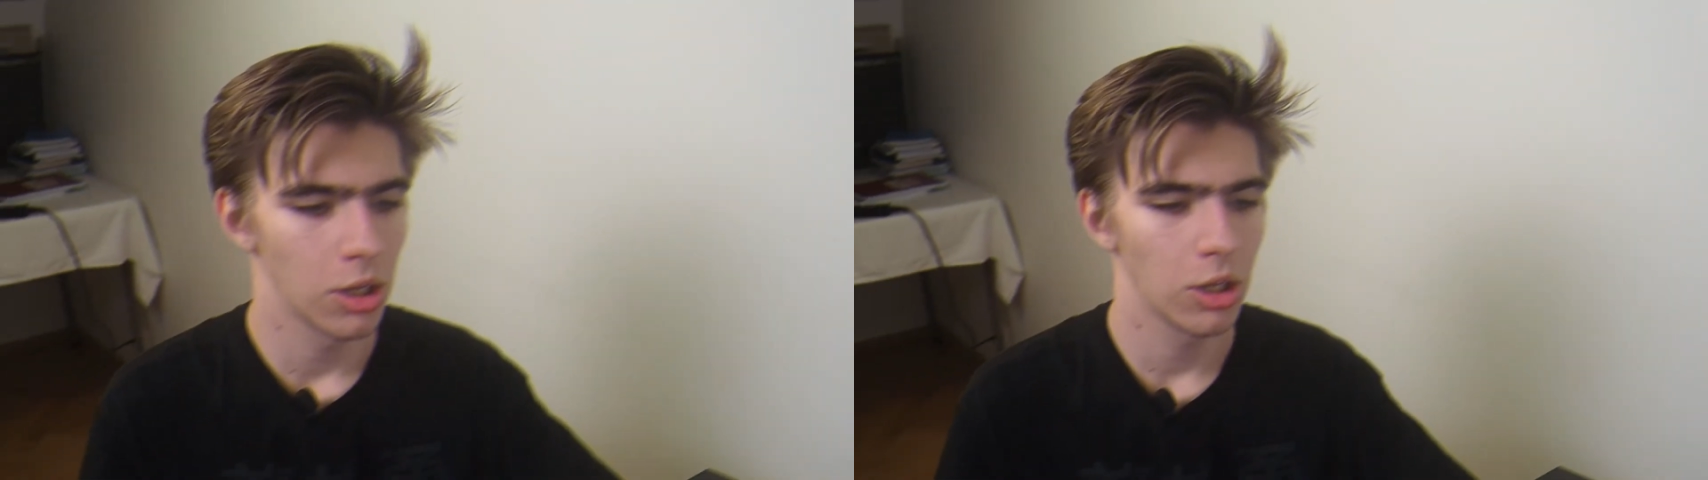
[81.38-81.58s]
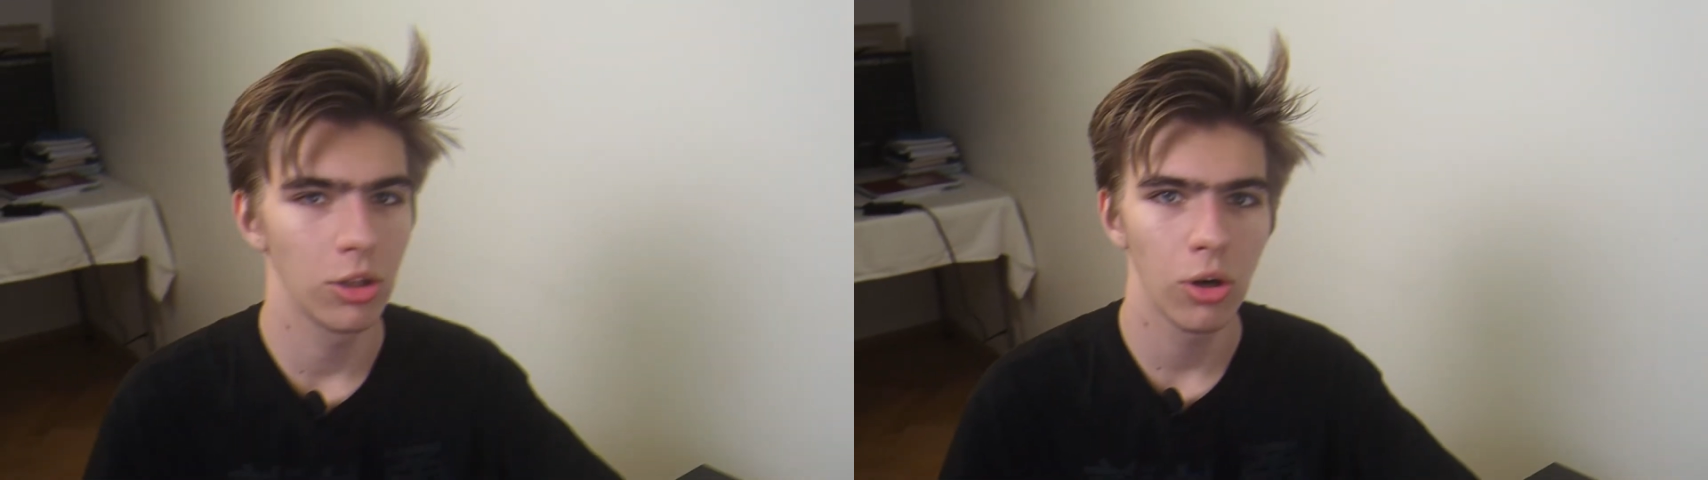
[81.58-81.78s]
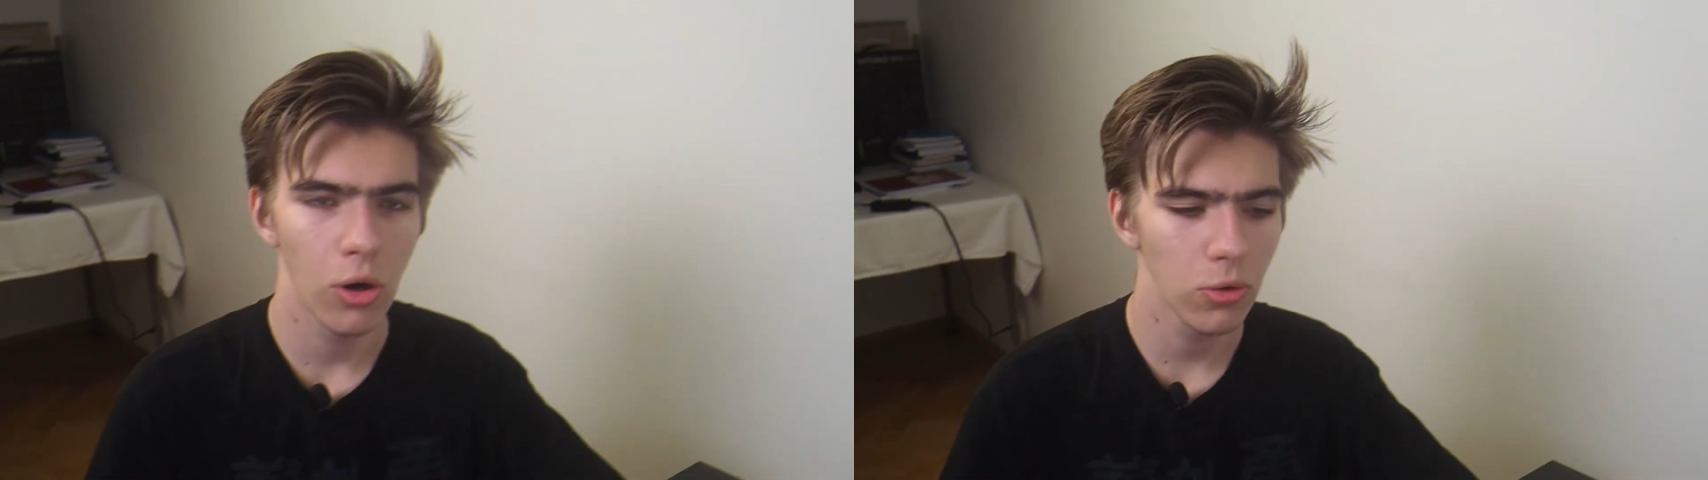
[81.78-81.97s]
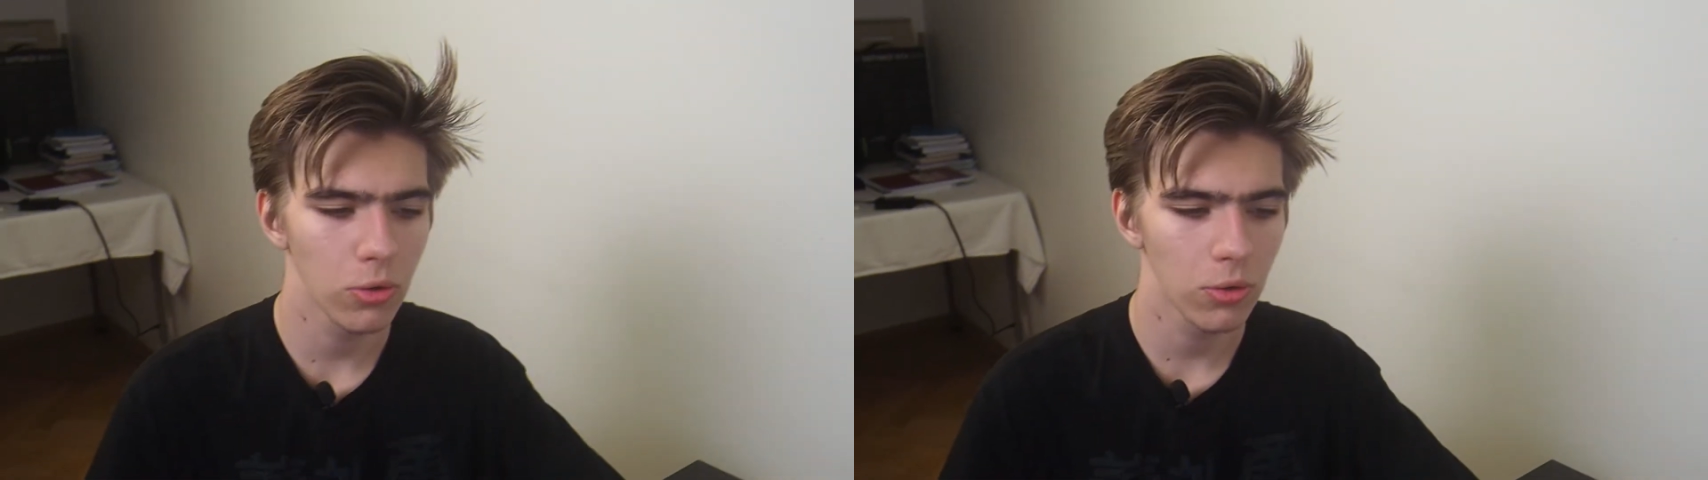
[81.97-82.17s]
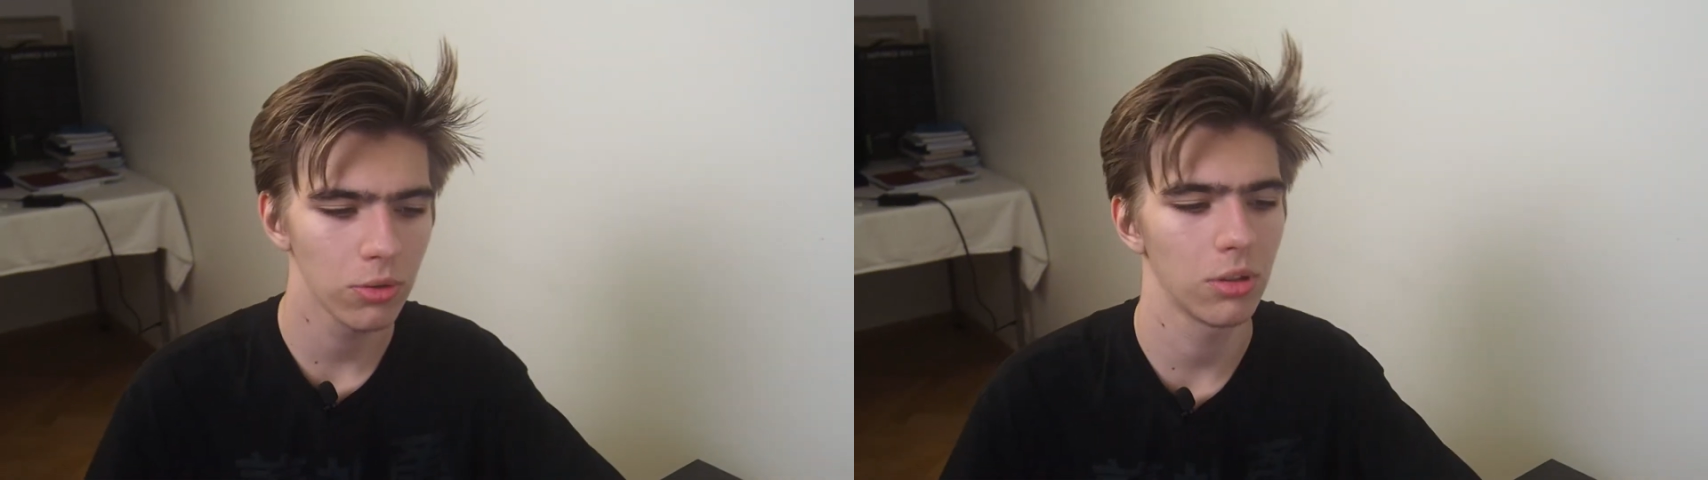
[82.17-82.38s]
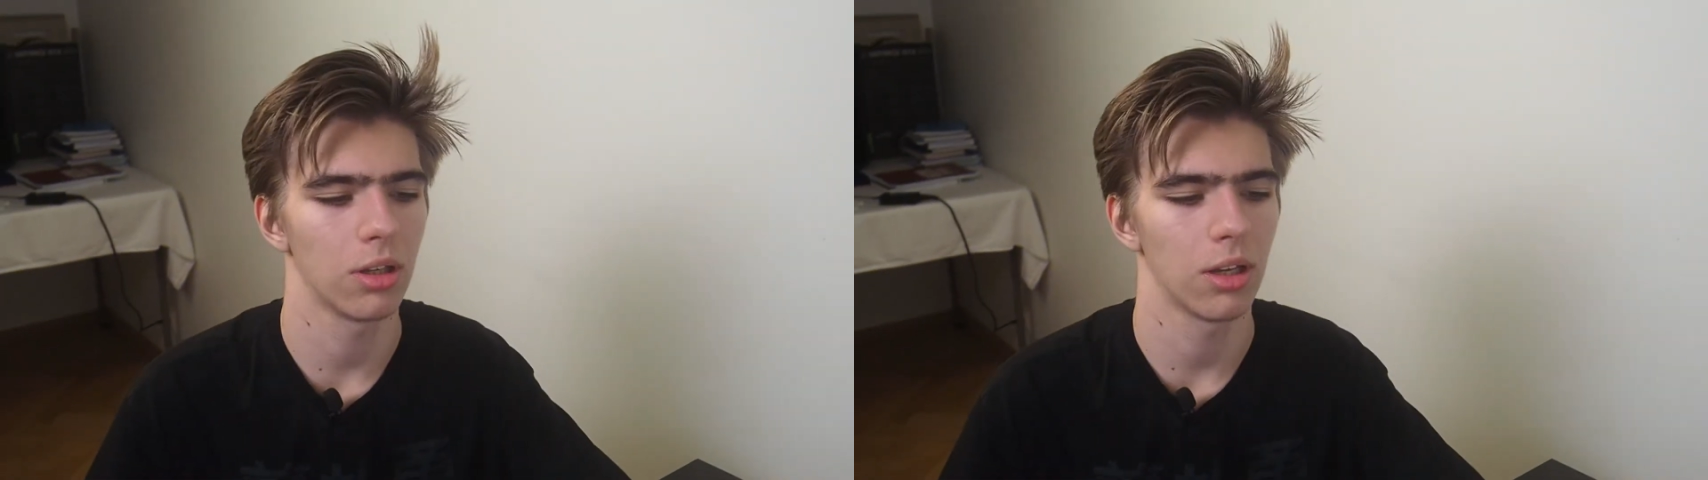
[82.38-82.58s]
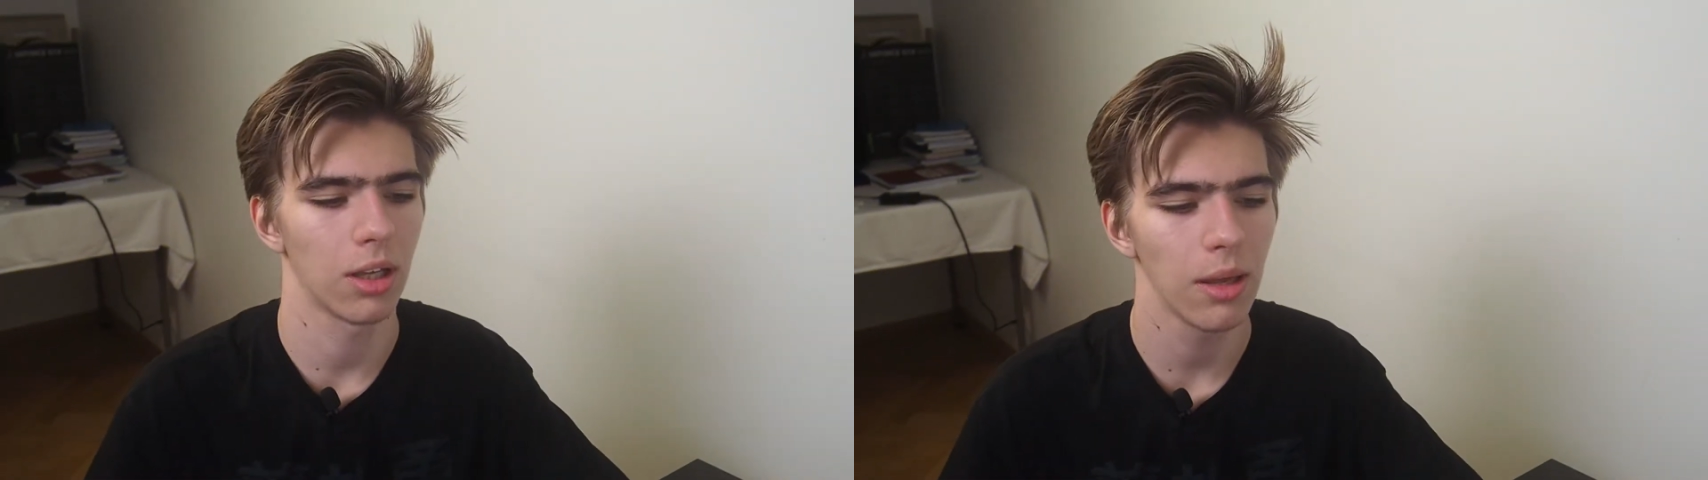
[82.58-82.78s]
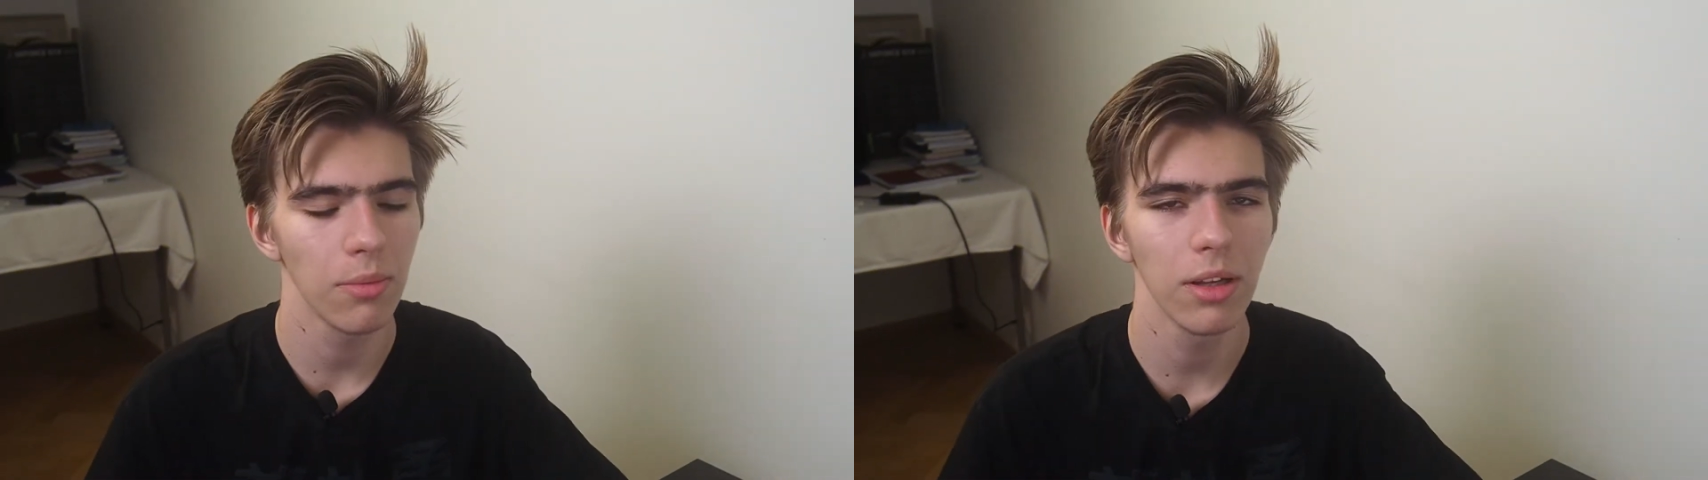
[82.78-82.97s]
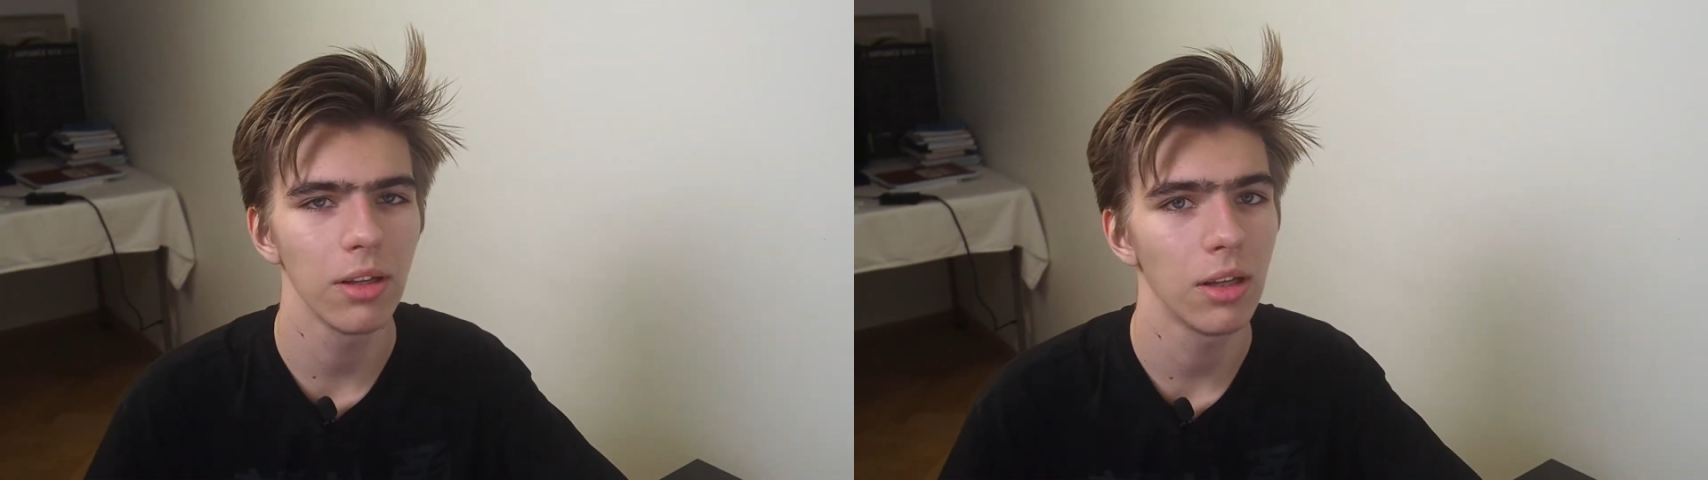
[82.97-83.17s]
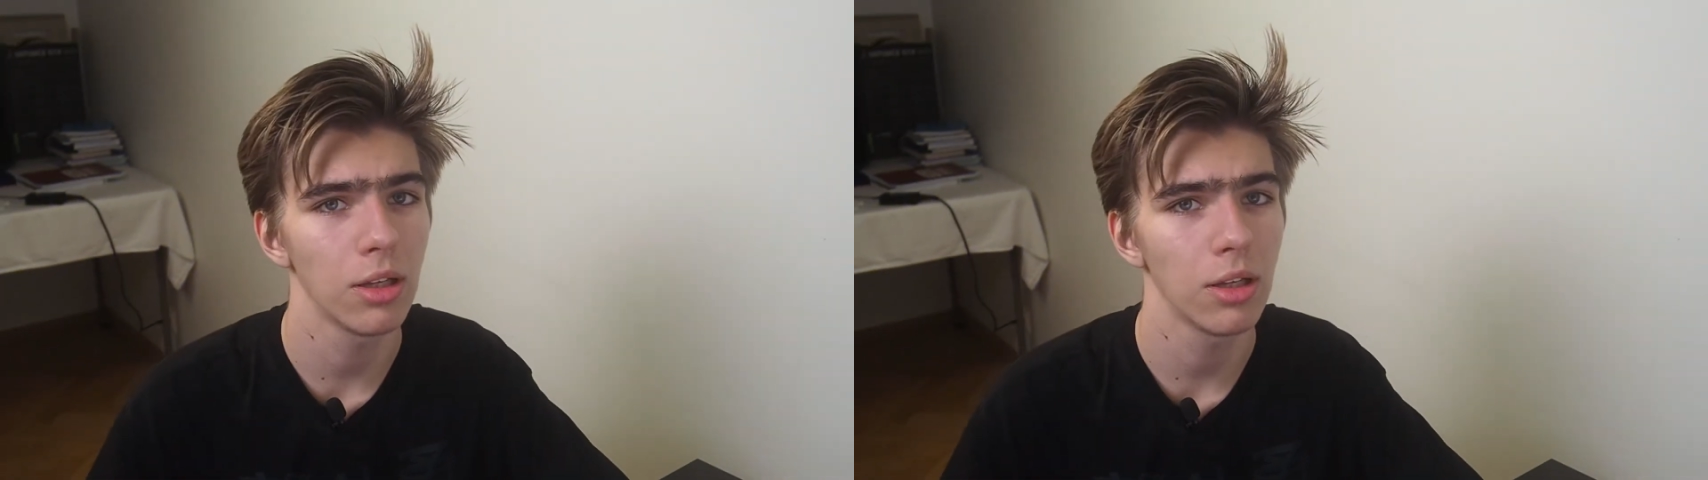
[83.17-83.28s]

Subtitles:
In Hong Kong gambling